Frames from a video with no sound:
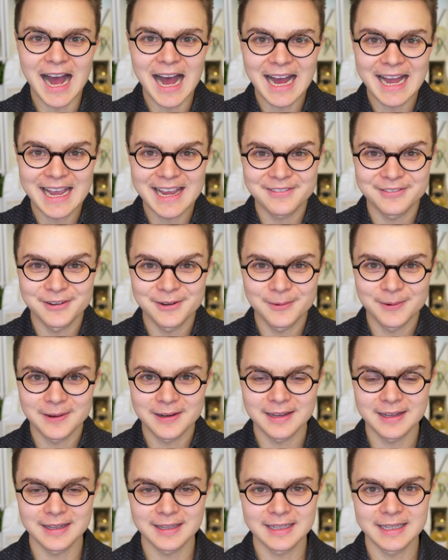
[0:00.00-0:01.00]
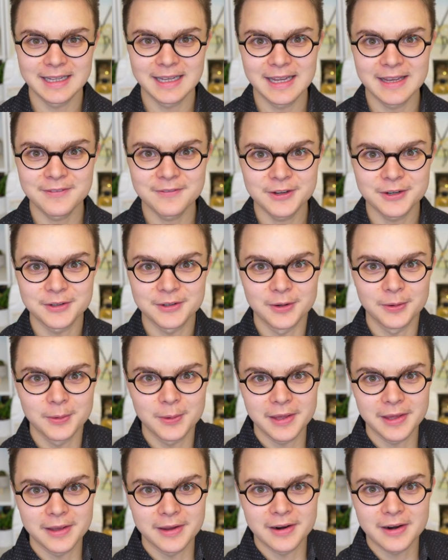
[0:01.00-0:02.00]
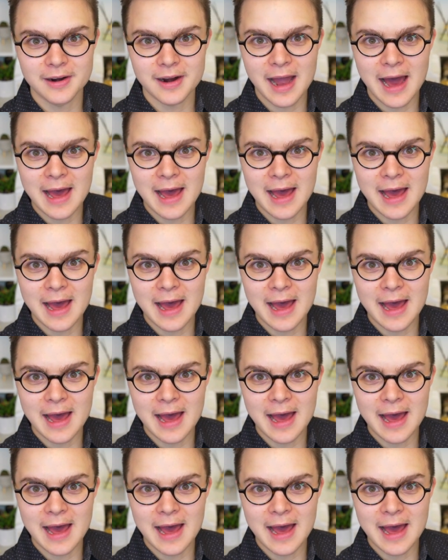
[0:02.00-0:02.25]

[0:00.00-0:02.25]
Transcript: Hi everyone! If you're new here,